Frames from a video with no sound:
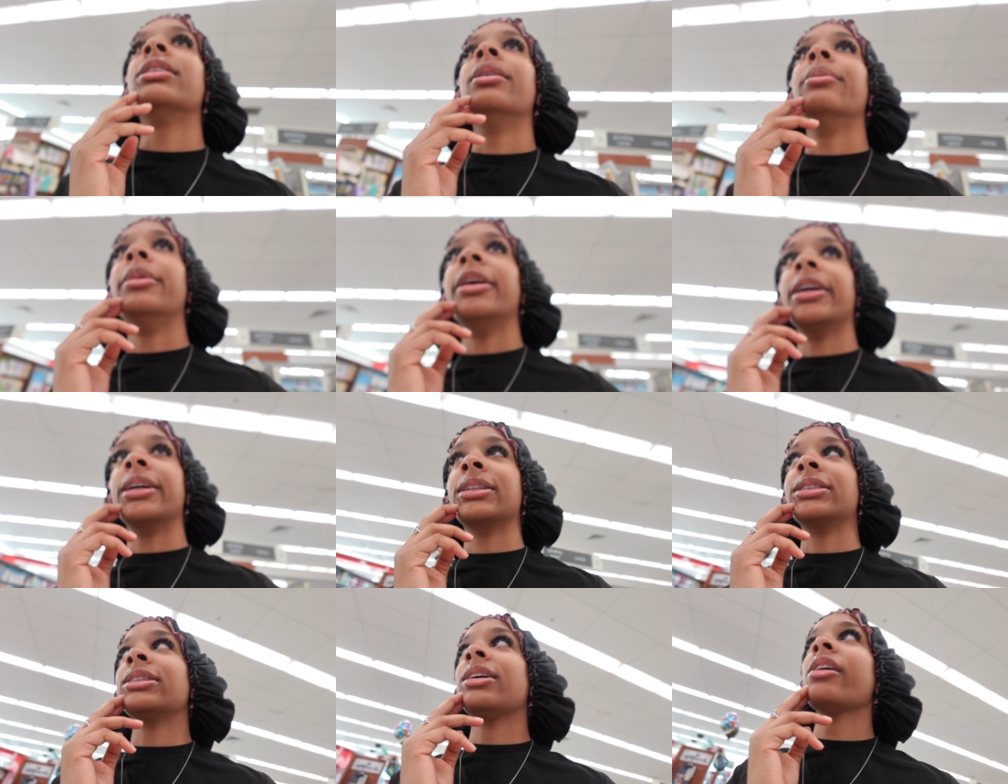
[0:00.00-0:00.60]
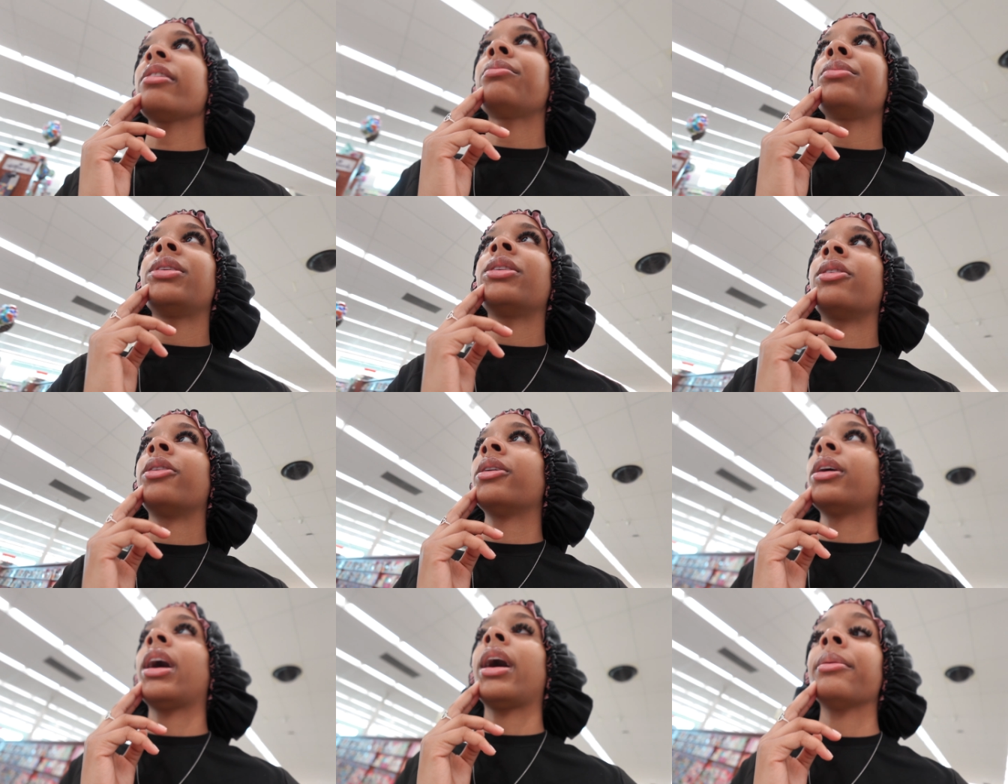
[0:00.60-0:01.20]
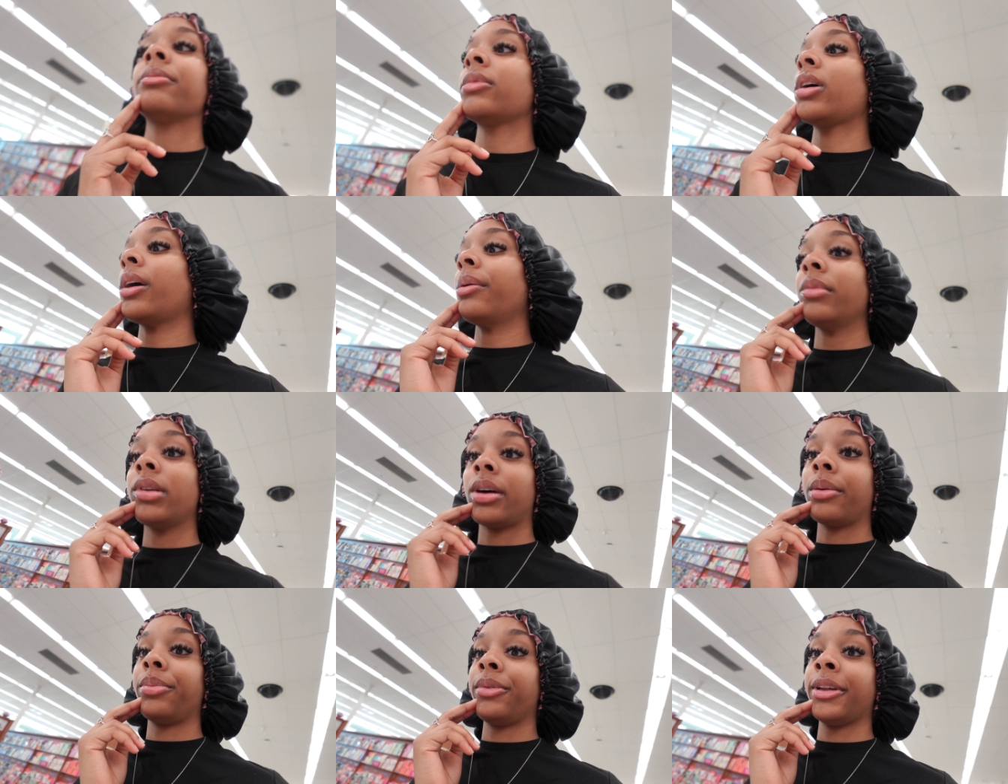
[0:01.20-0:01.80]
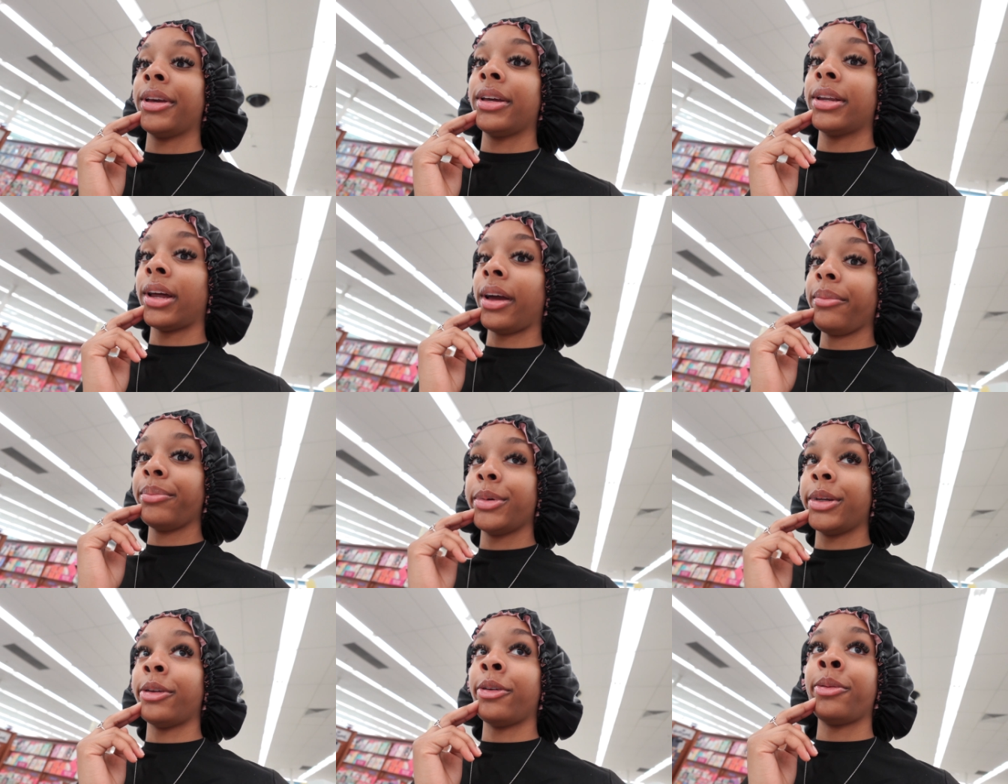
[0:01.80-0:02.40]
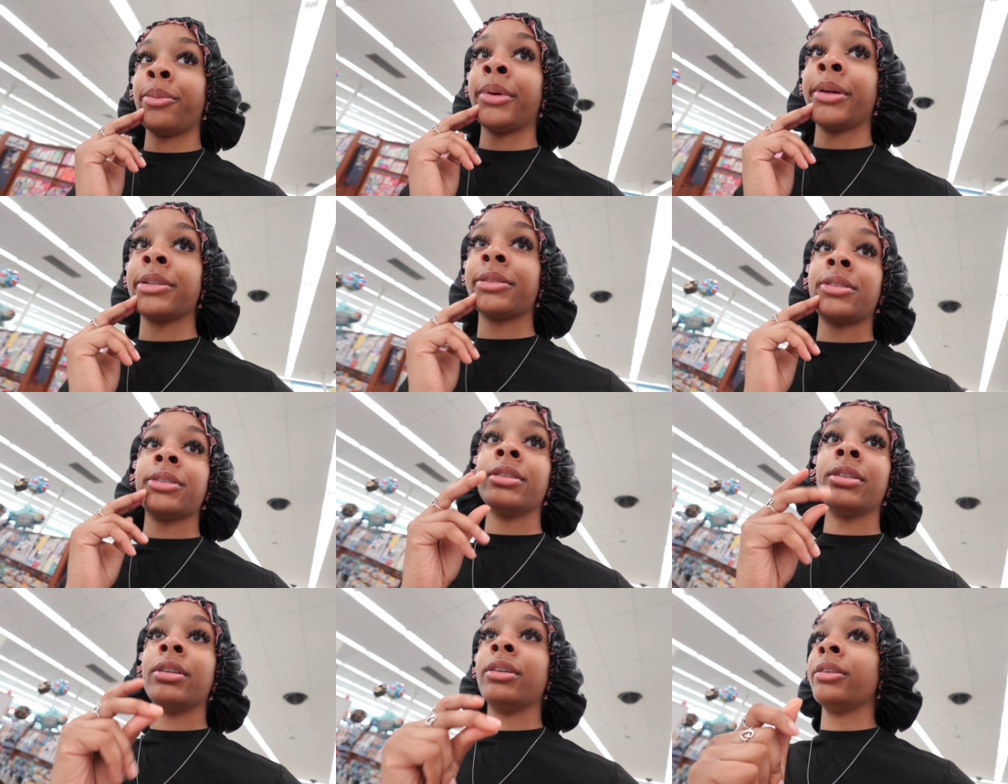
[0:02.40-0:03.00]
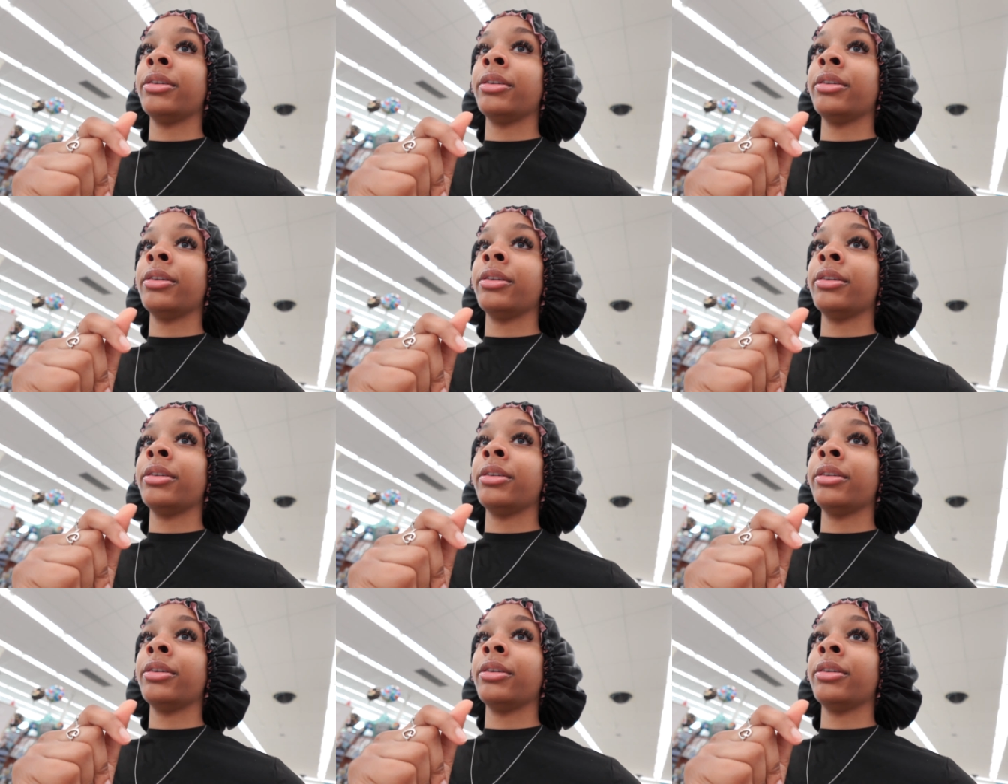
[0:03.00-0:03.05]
that bad because I've been on, I, I'm not playing, I've been on medicine.